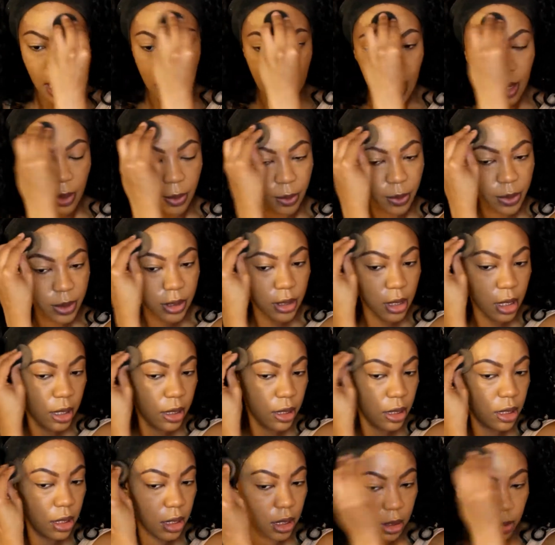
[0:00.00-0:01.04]
And we're
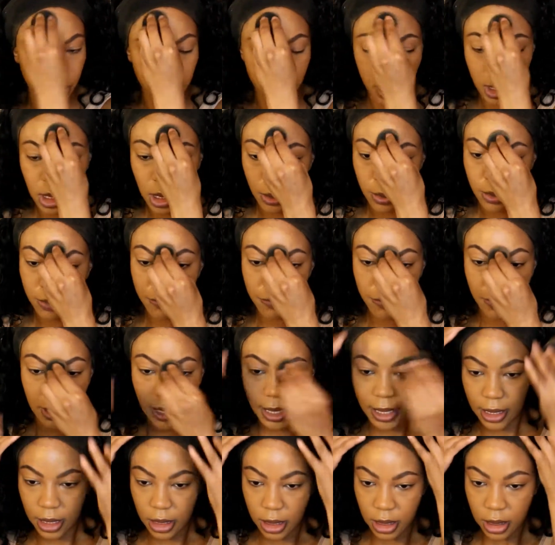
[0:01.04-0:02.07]
going for
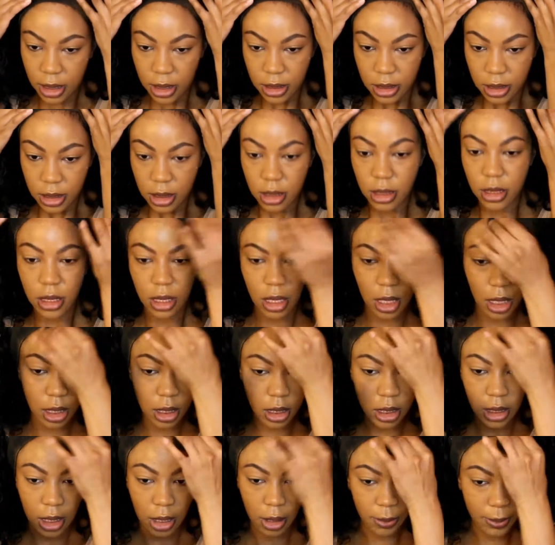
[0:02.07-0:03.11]
like a a
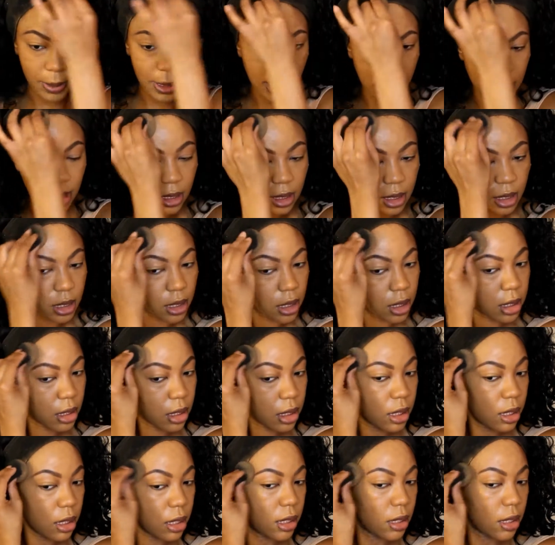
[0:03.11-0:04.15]
glowy
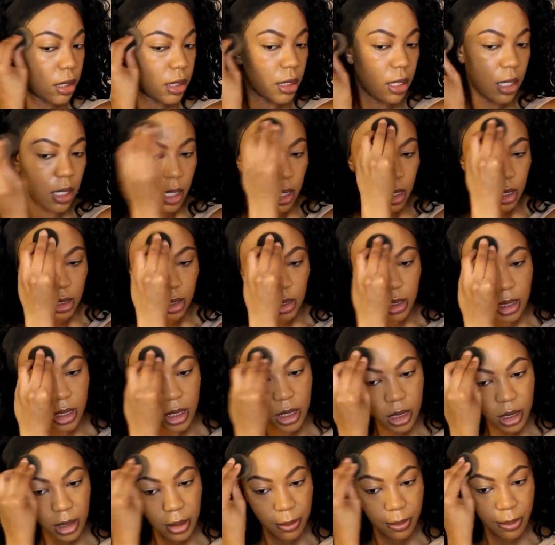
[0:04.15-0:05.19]

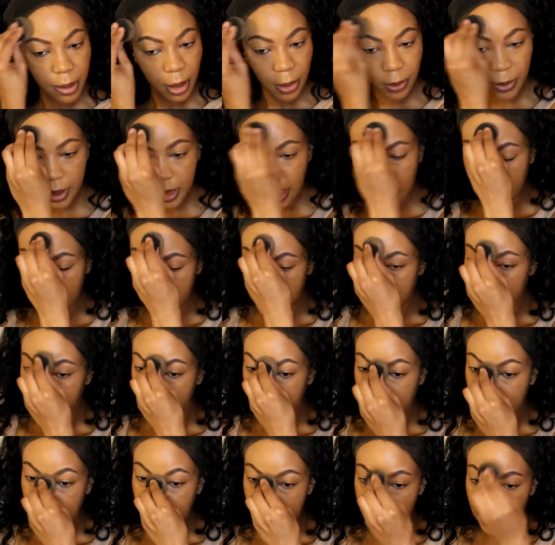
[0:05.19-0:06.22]
look, but we're not
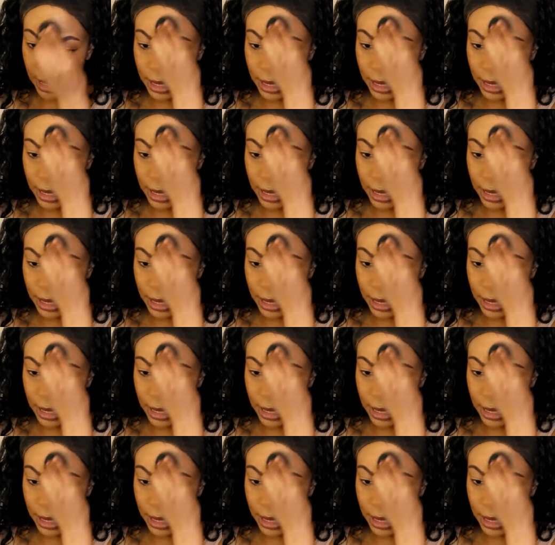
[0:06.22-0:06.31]
doing like